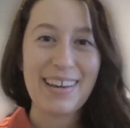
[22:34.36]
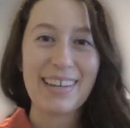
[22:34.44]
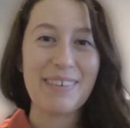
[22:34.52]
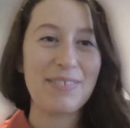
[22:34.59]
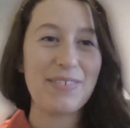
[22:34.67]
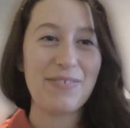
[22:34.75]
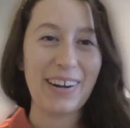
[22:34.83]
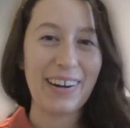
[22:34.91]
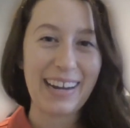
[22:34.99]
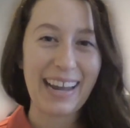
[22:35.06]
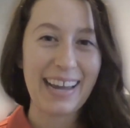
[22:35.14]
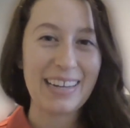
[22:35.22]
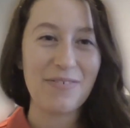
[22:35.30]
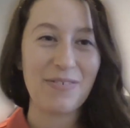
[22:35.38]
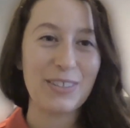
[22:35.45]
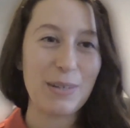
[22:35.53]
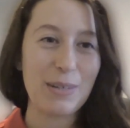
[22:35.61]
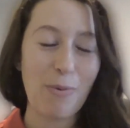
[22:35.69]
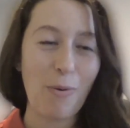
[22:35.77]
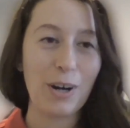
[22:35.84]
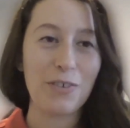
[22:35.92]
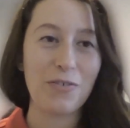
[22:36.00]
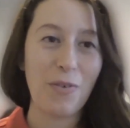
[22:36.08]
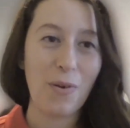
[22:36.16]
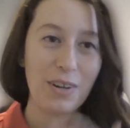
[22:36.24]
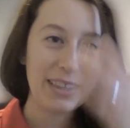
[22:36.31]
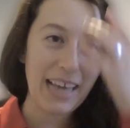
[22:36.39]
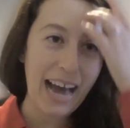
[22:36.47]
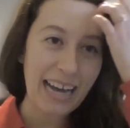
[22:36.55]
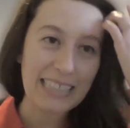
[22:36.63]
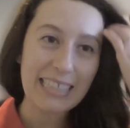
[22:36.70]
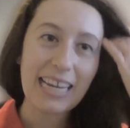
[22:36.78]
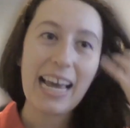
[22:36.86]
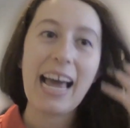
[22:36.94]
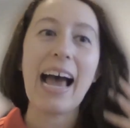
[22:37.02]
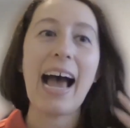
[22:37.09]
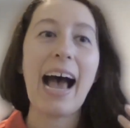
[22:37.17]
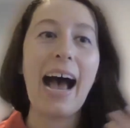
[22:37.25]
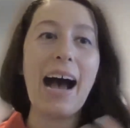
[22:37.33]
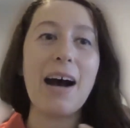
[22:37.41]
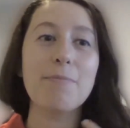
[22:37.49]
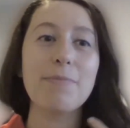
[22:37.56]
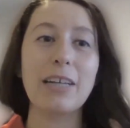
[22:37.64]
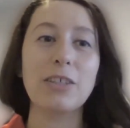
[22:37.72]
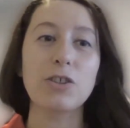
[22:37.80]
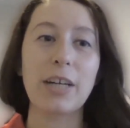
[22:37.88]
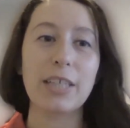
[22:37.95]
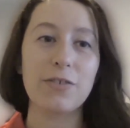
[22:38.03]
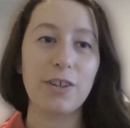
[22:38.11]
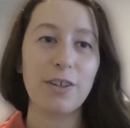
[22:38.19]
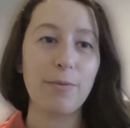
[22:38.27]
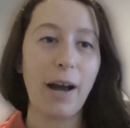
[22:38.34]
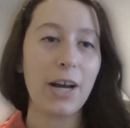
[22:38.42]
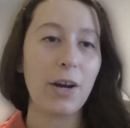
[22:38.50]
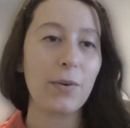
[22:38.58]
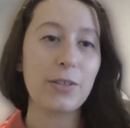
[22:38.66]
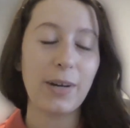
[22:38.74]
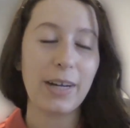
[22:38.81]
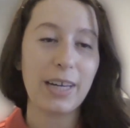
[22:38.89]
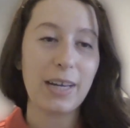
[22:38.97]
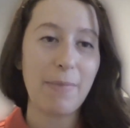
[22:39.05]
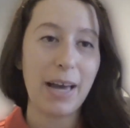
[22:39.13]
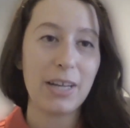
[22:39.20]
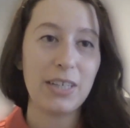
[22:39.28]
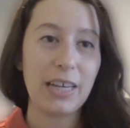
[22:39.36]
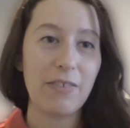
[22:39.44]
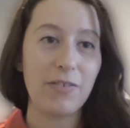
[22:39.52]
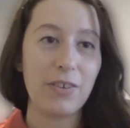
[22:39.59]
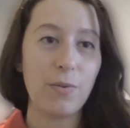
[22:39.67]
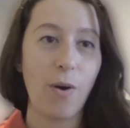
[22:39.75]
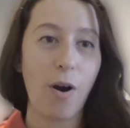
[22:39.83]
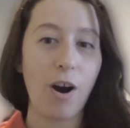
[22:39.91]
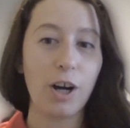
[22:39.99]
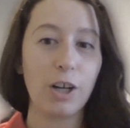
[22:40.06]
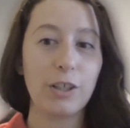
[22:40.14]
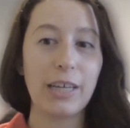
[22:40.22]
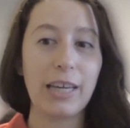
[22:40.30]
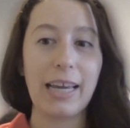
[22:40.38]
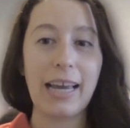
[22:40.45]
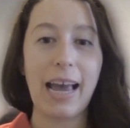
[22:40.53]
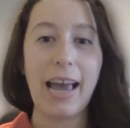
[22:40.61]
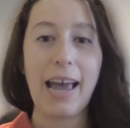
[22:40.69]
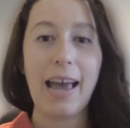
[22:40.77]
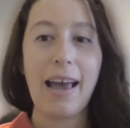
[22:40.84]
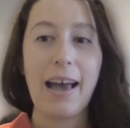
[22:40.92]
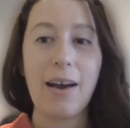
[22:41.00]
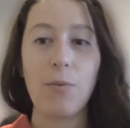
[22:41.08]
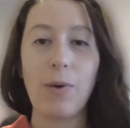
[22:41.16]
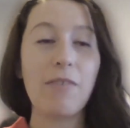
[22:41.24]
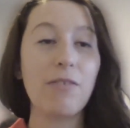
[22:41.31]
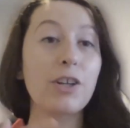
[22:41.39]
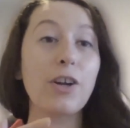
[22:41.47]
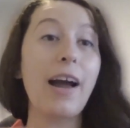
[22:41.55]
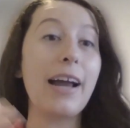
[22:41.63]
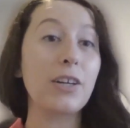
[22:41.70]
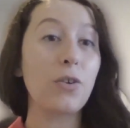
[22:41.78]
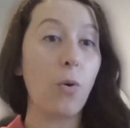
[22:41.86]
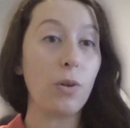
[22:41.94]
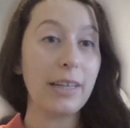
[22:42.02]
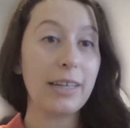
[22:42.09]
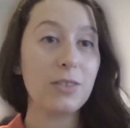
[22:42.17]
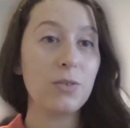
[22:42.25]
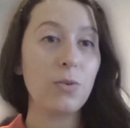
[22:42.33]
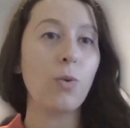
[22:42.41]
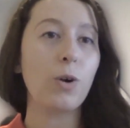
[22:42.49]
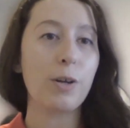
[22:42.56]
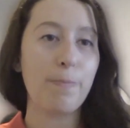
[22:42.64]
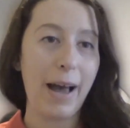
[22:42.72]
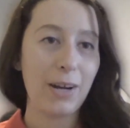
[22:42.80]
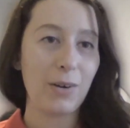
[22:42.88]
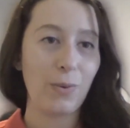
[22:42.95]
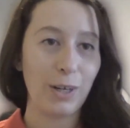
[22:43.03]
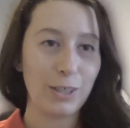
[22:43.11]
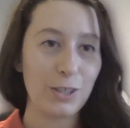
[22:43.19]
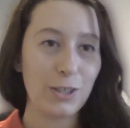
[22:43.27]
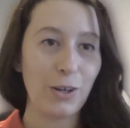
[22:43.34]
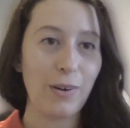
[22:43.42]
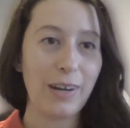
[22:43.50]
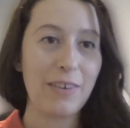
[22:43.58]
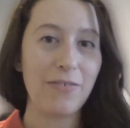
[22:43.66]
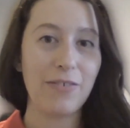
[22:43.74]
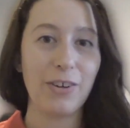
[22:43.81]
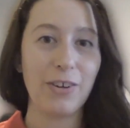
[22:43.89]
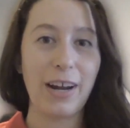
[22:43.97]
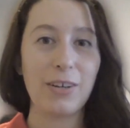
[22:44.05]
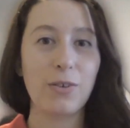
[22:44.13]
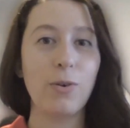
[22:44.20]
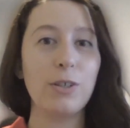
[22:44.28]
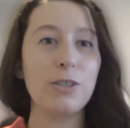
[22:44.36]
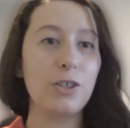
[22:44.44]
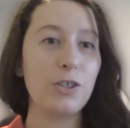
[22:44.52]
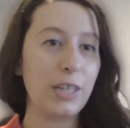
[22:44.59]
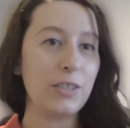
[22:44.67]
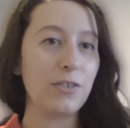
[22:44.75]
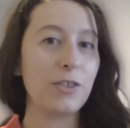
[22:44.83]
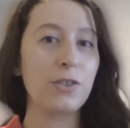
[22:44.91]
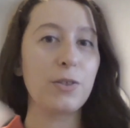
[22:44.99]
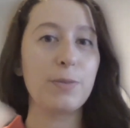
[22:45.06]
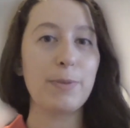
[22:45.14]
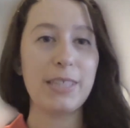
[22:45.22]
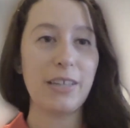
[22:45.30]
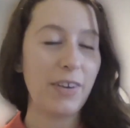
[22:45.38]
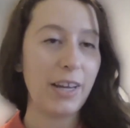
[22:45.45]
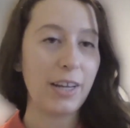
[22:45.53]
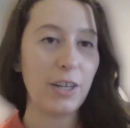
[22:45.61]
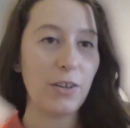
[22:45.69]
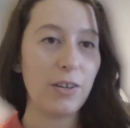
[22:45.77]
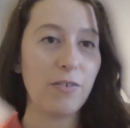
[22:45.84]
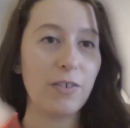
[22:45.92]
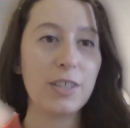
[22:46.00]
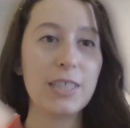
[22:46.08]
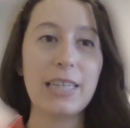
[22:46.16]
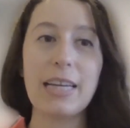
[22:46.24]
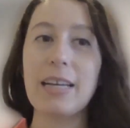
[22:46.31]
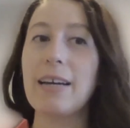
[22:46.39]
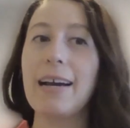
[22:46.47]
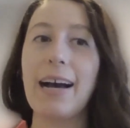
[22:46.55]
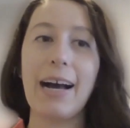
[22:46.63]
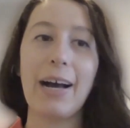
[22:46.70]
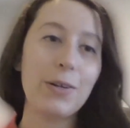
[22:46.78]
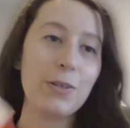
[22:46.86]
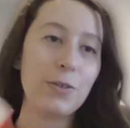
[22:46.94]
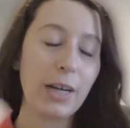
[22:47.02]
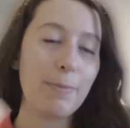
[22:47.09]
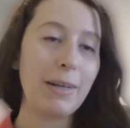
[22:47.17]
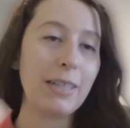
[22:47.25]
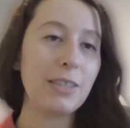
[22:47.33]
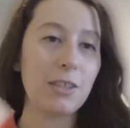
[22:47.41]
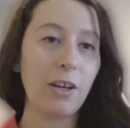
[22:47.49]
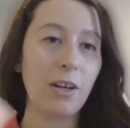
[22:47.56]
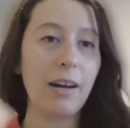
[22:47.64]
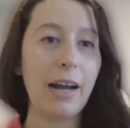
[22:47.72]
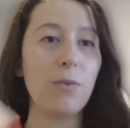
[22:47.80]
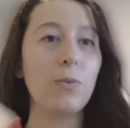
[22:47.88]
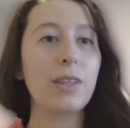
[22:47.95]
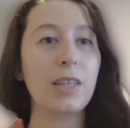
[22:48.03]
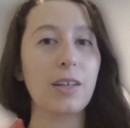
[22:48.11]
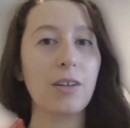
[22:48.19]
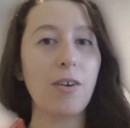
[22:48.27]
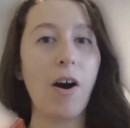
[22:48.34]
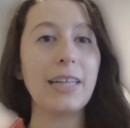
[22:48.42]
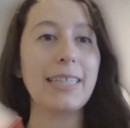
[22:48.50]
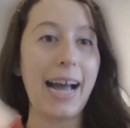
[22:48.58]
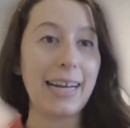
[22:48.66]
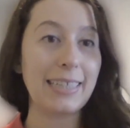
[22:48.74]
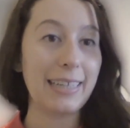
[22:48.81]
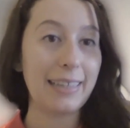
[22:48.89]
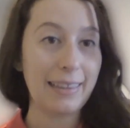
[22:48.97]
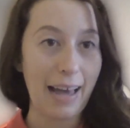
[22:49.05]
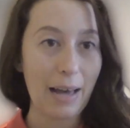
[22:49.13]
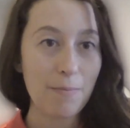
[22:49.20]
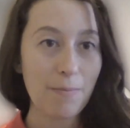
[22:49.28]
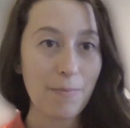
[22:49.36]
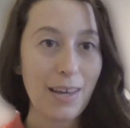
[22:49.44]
comes in very handy for support for that, that transfer. I always recommend, if you are looking, whatever your end goal is, work backwards. So if your end goal is to transfer to a specific university, I always recommend start out with contacting them